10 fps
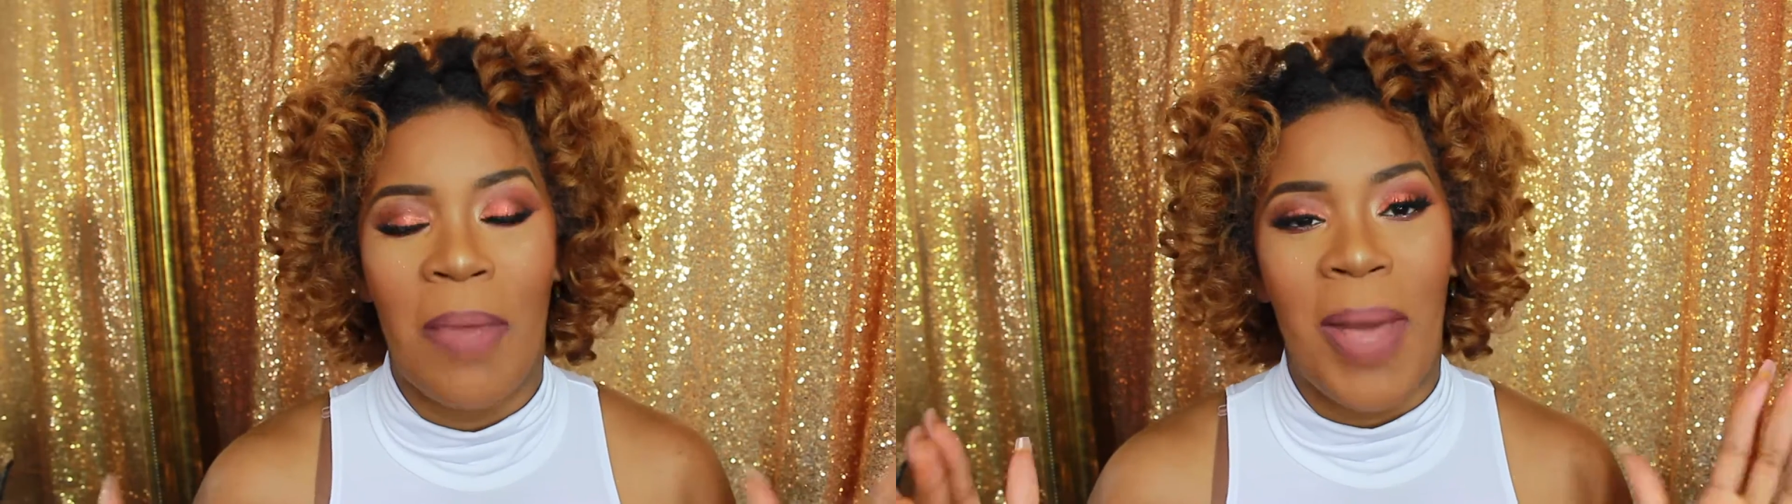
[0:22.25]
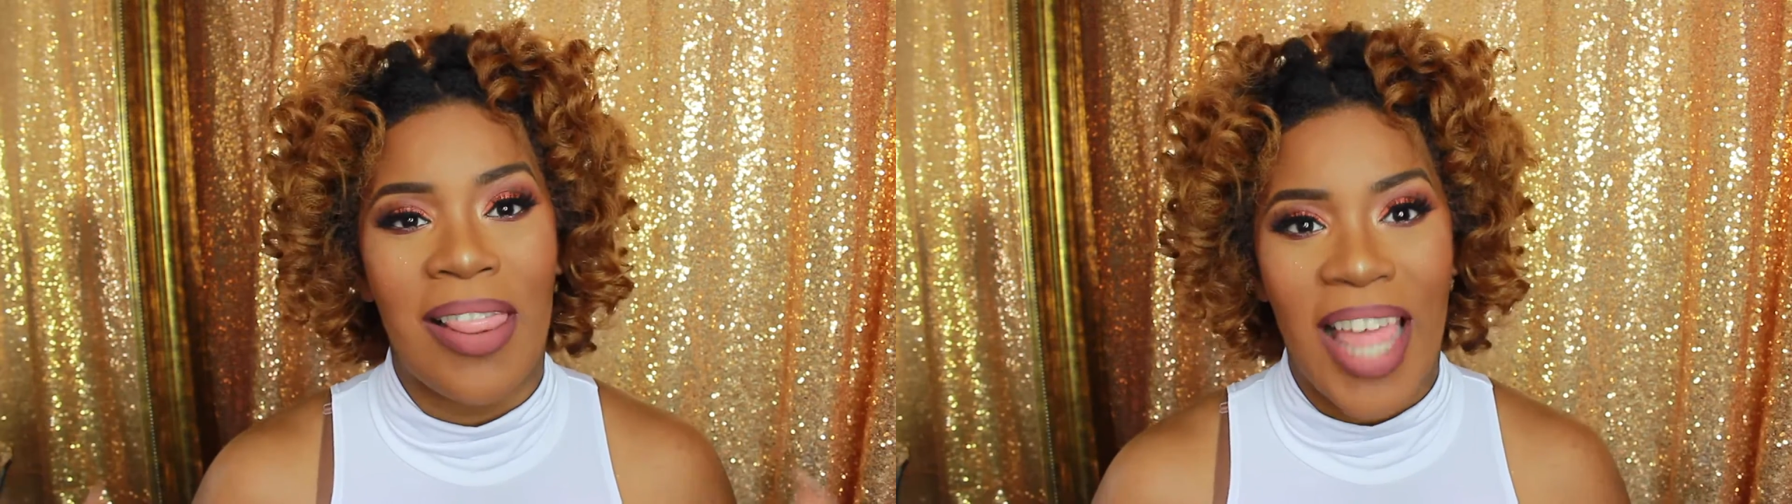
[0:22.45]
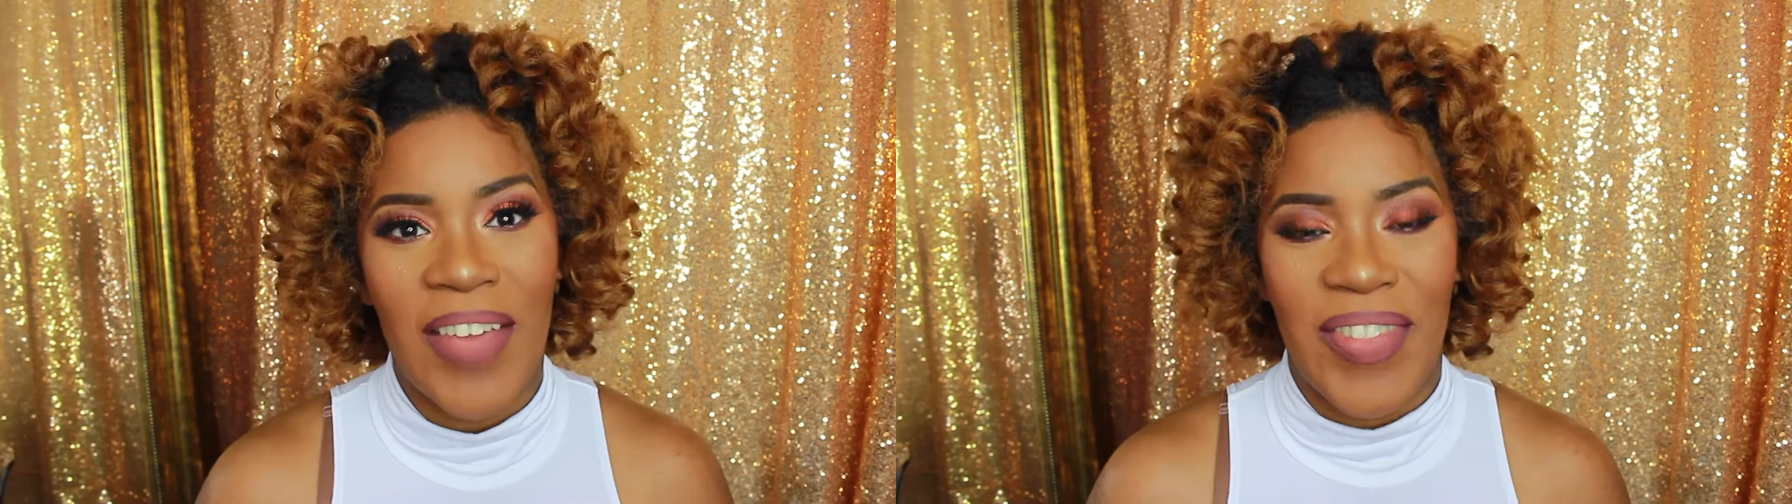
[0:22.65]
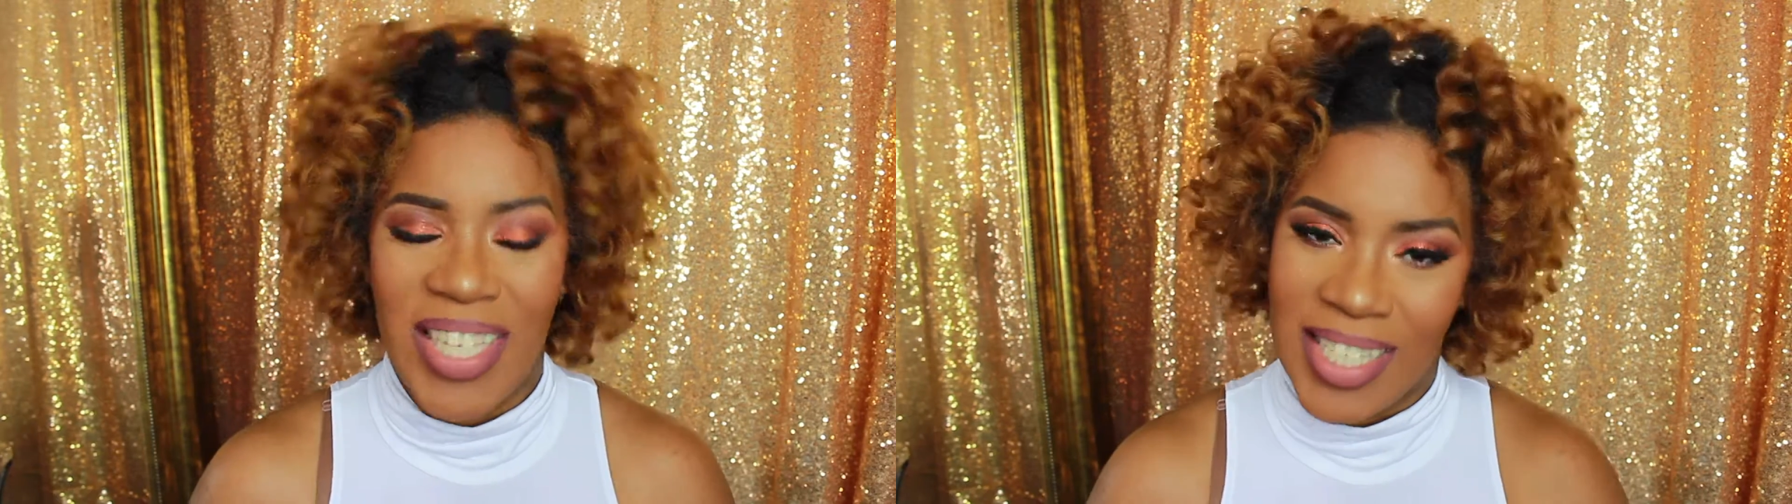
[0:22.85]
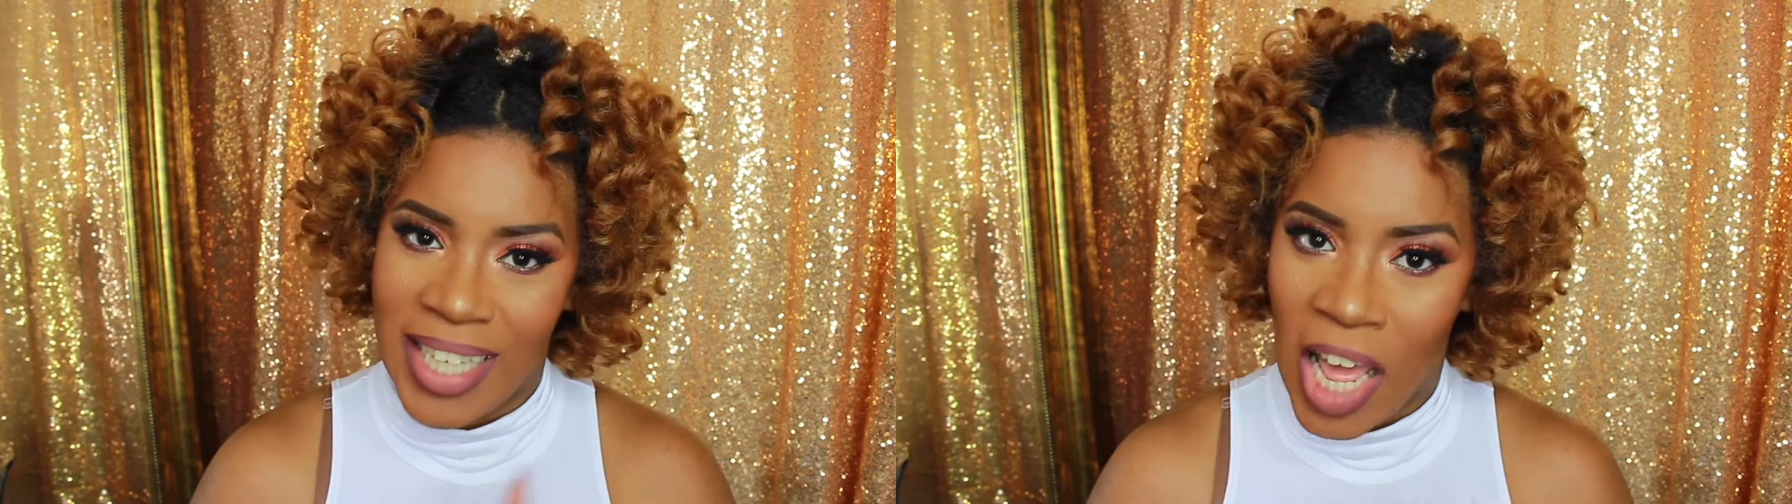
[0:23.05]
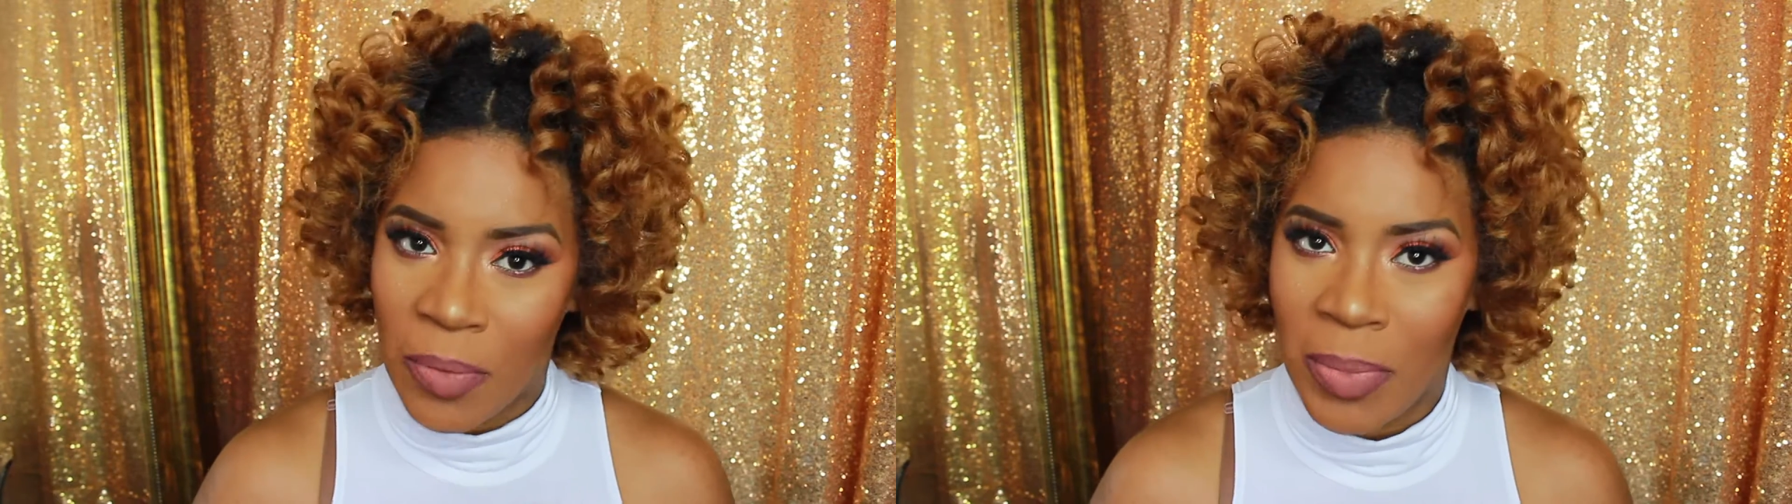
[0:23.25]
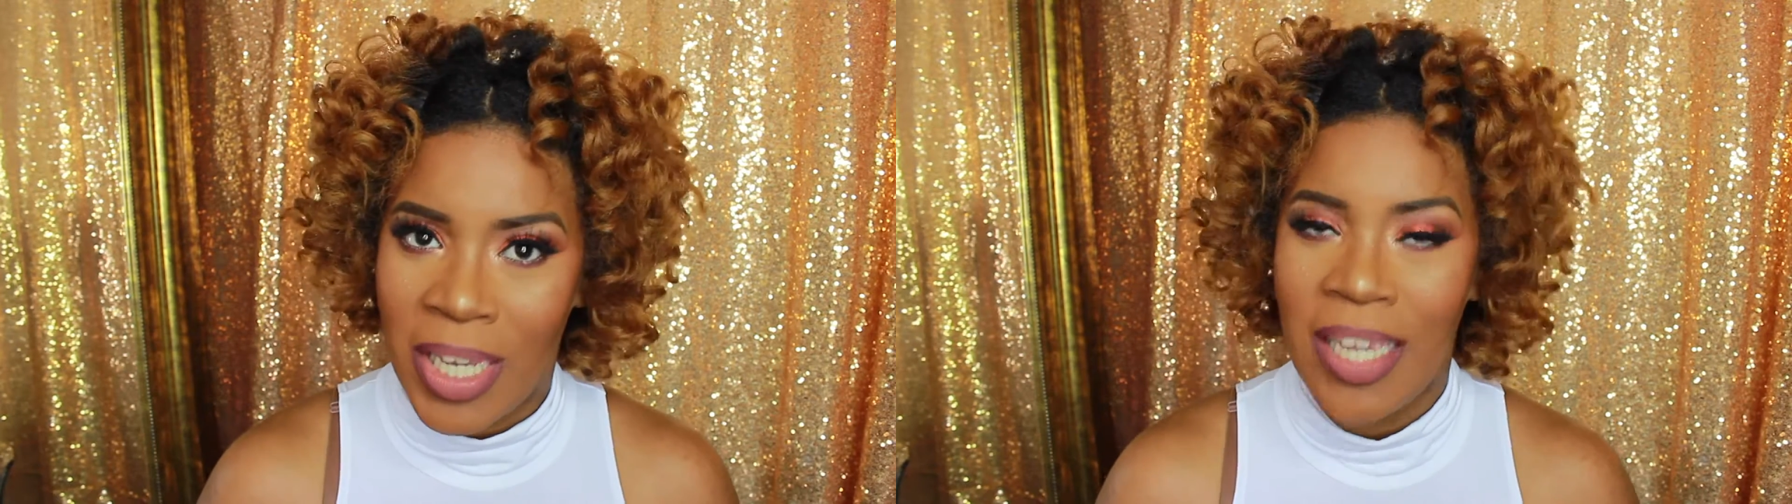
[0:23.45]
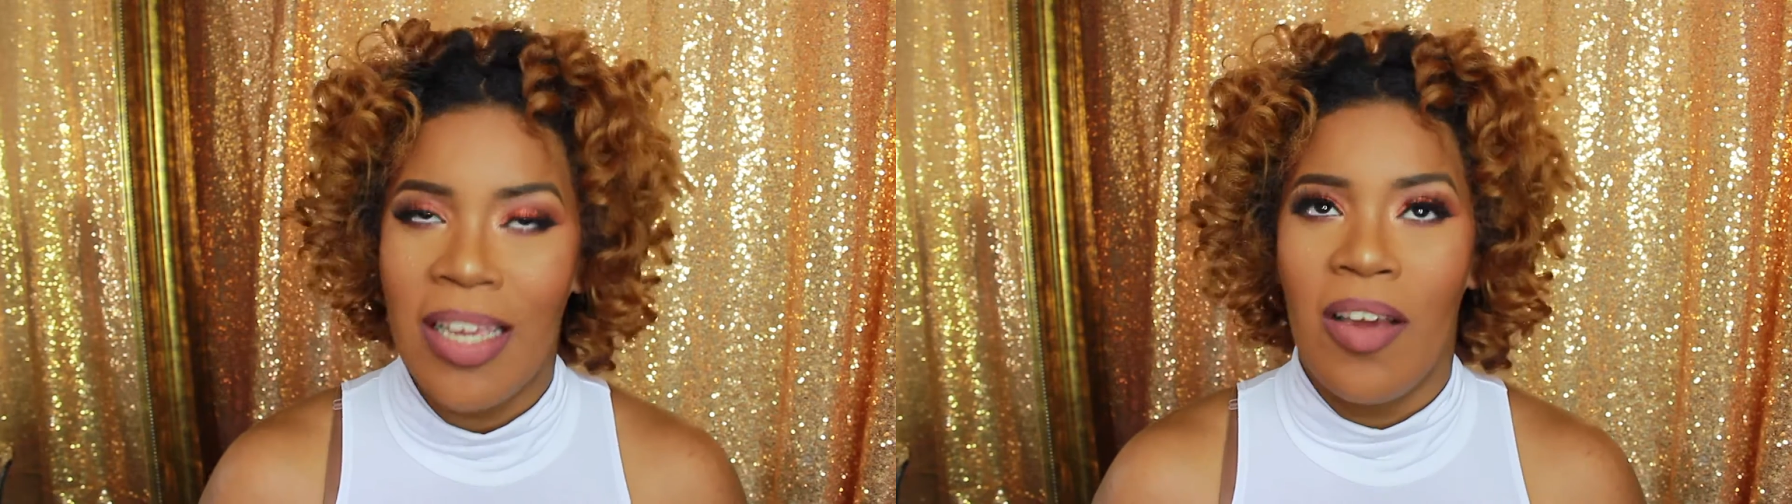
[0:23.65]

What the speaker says: in my life that has allowed me,